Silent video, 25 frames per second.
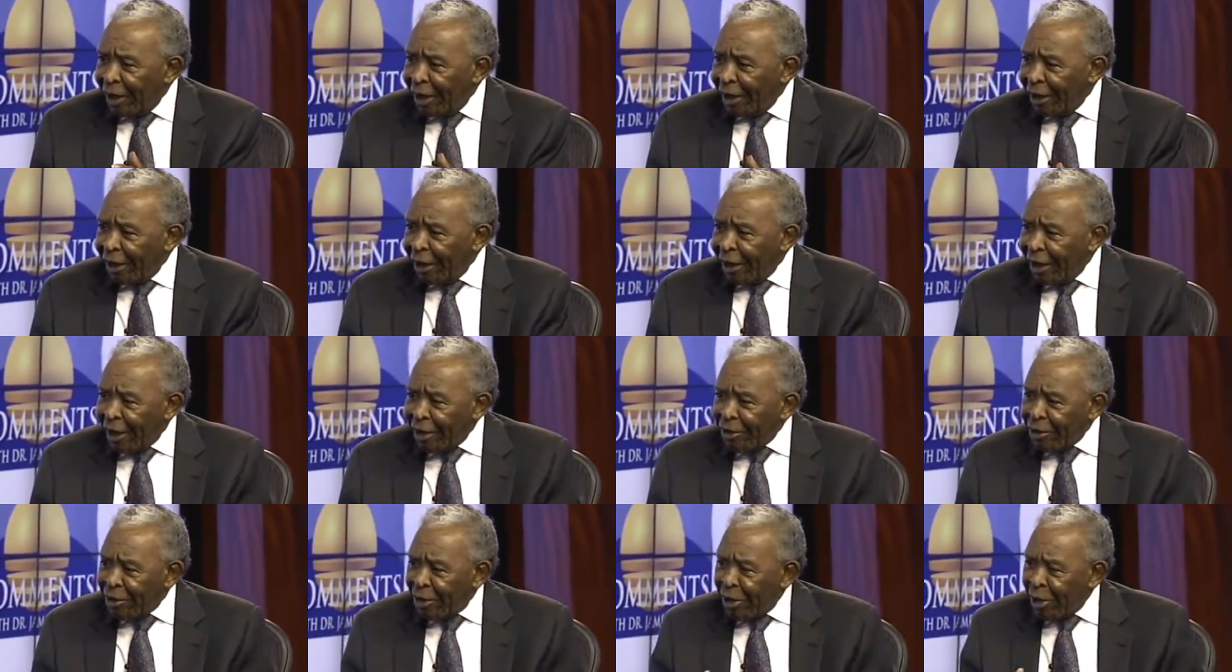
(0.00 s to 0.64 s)
and
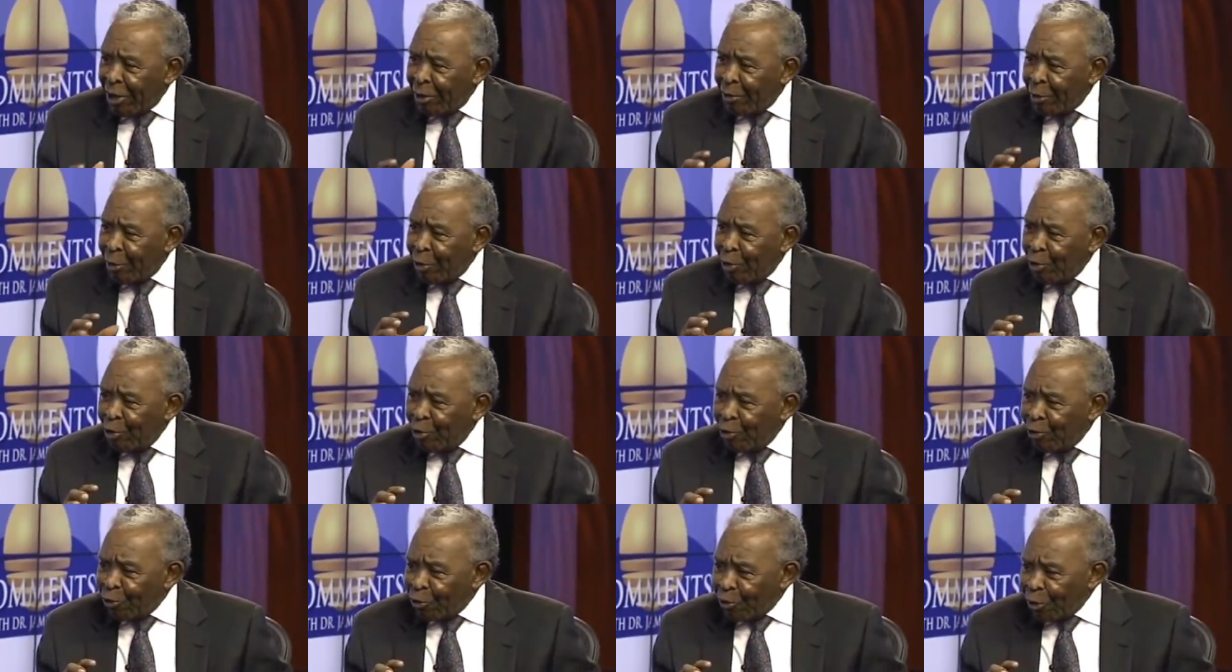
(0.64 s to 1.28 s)
as they
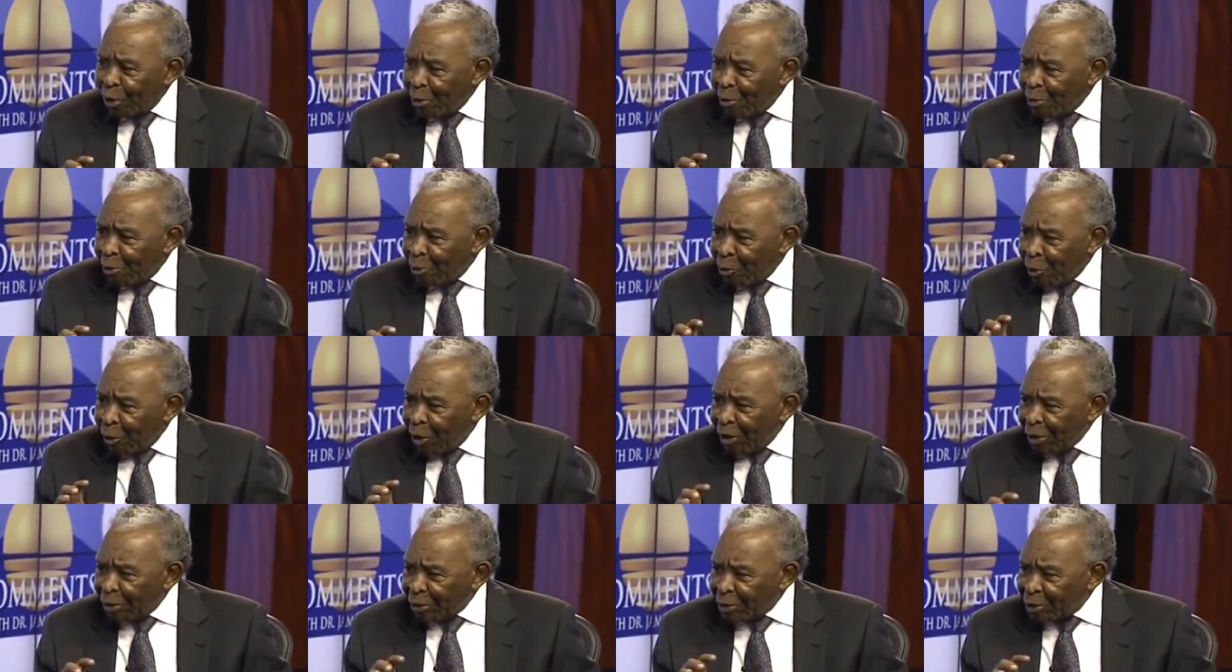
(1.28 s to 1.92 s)
move from
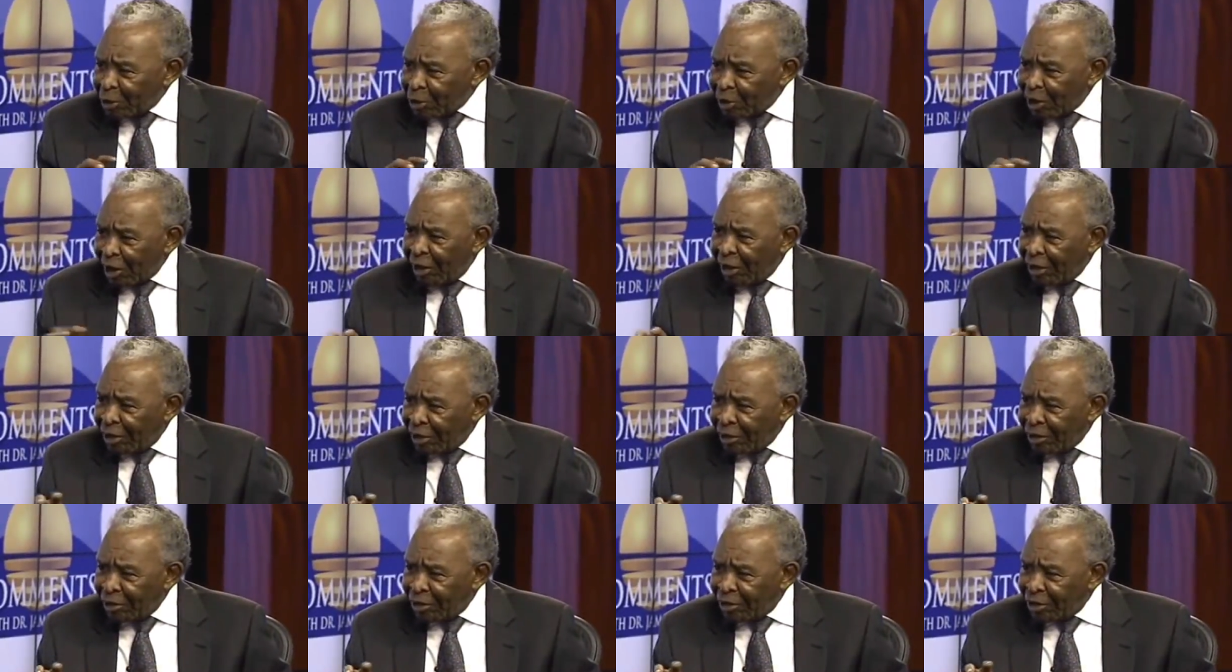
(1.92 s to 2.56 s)
one
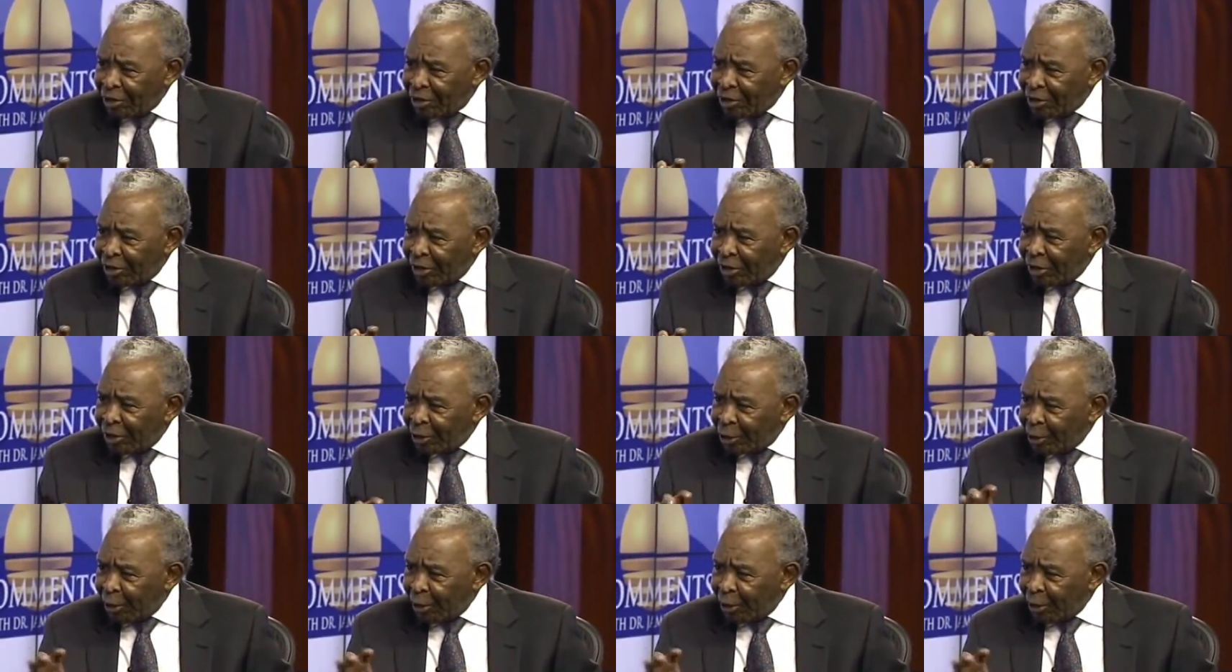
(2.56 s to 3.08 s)
stage yes.